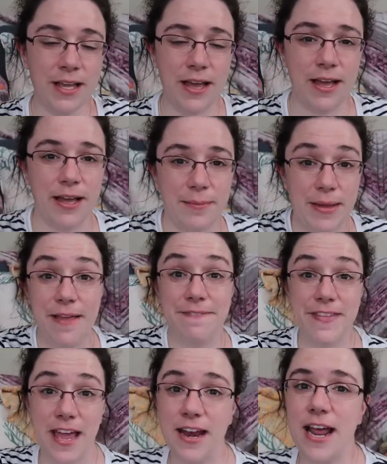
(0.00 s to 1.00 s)

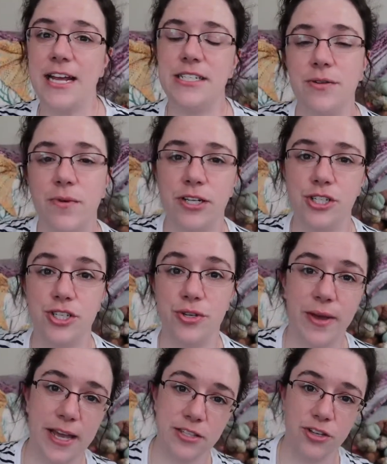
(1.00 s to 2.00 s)
And then I did want
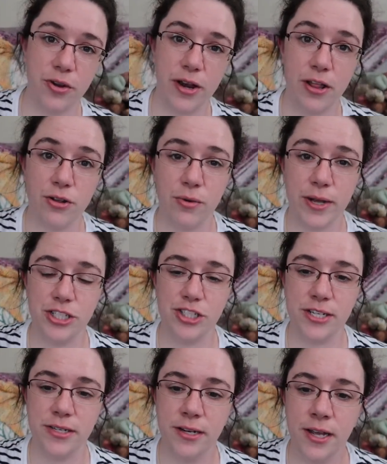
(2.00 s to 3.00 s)
to answer another
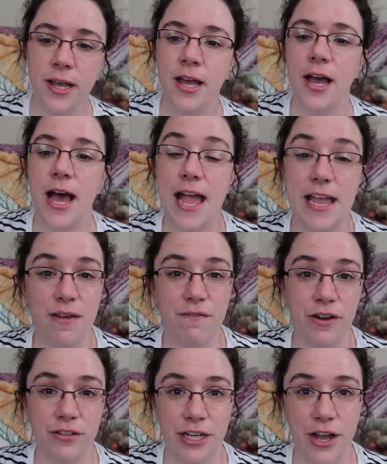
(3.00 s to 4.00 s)
question I get
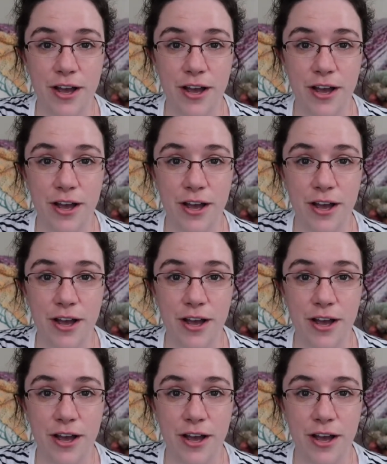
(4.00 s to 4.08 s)
fairly